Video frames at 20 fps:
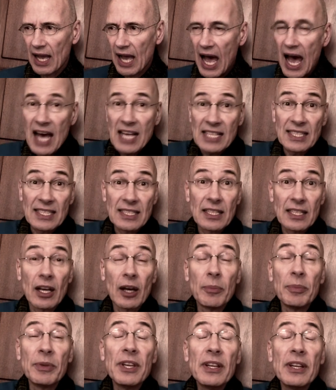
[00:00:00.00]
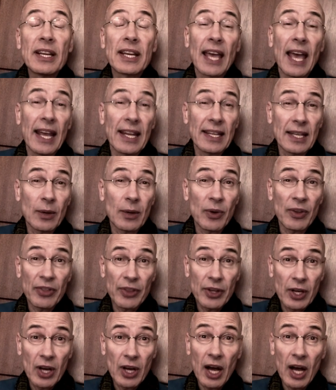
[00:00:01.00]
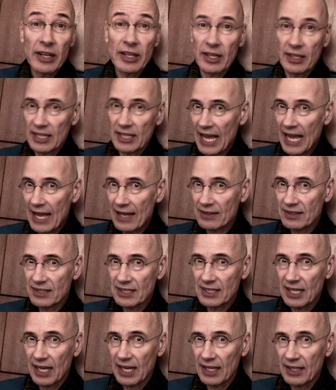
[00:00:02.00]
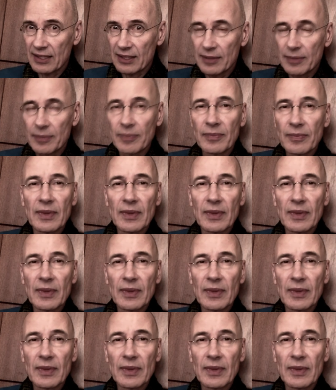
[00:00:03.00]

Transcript: us communicating with the God on the outside.